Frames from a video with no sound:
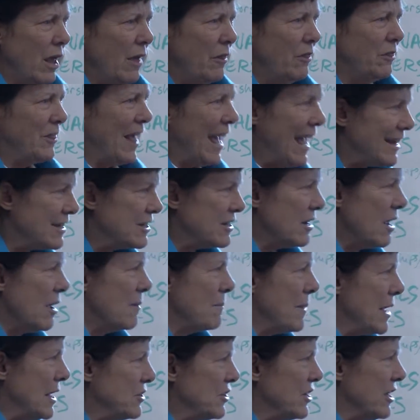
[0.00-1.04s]
That's a
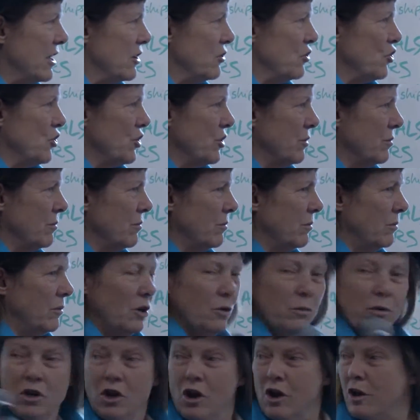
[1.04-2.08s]
message. You know,
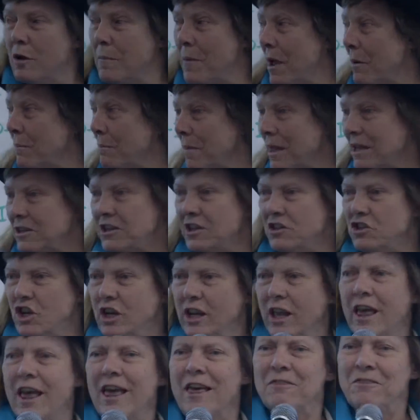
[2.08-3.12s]
we talk about messaging.
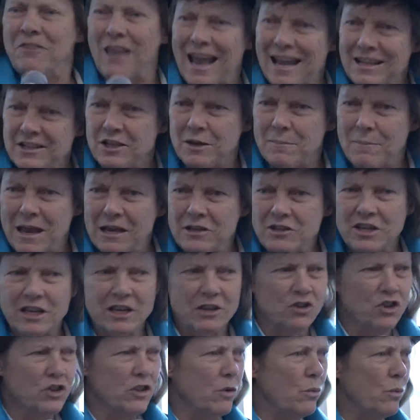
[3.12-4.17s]
That's a
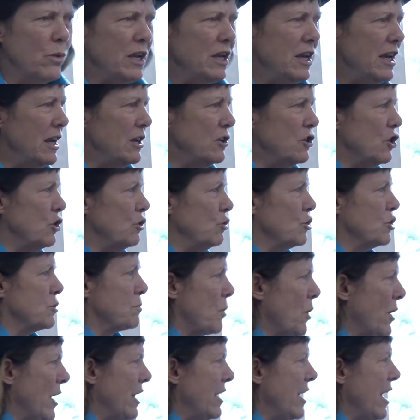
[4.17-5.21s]
message that we need to
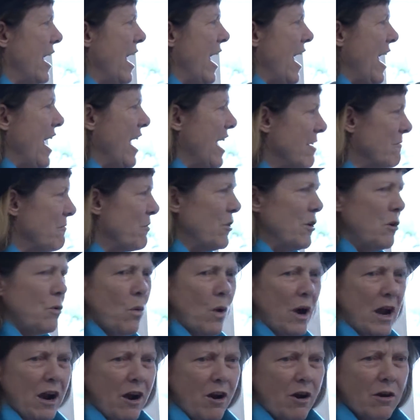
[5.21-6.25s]
spread
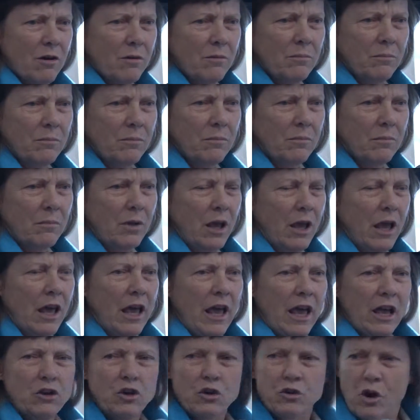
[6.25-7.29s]
everywhere.
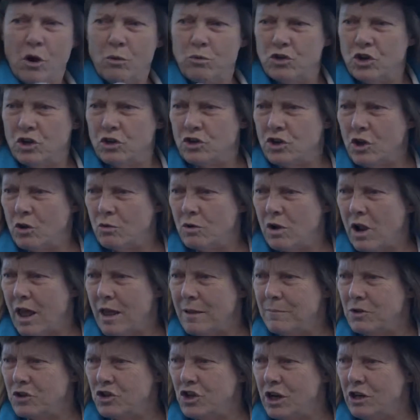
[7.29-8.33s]
And you don't just own
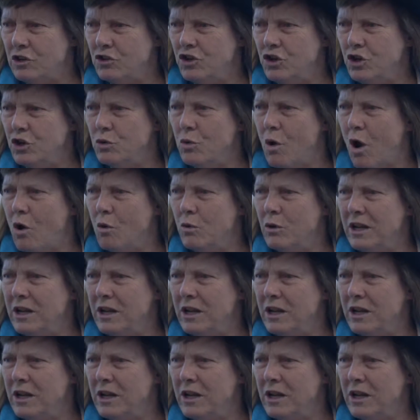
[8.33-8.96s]
climate change, you own